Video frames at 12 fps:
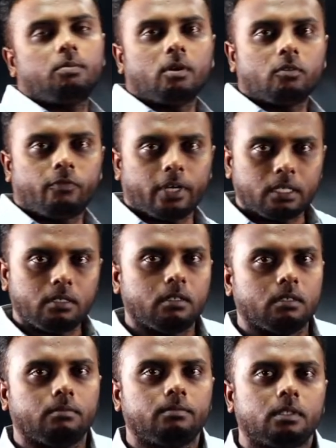power
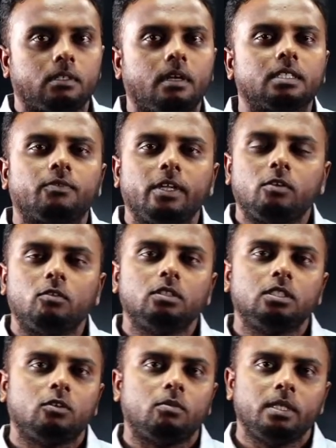factor. Cos phi equal to
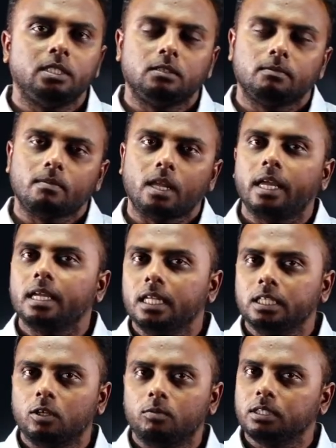0 means angle
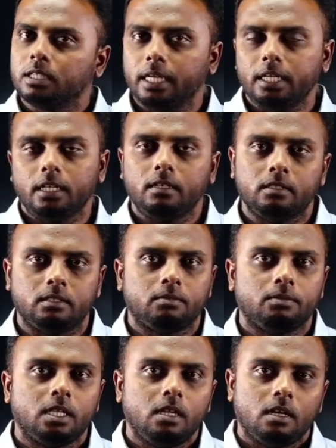is how much? 90 degrees.
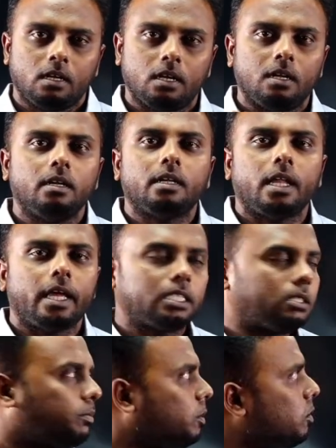Current lags,
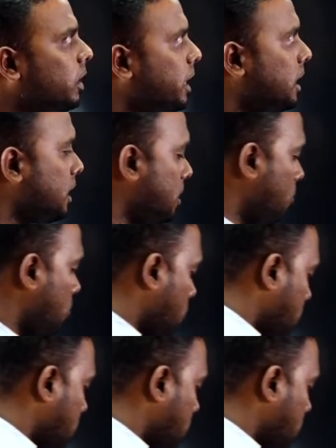purely inductive load,